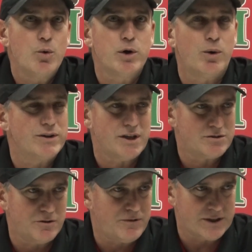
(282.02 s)
We don't want
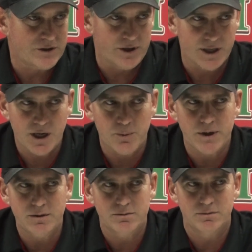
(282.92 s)
that to affect our
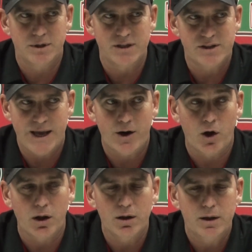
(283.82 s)
incoming kids at
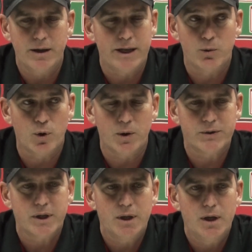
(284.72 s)
all, and it won't.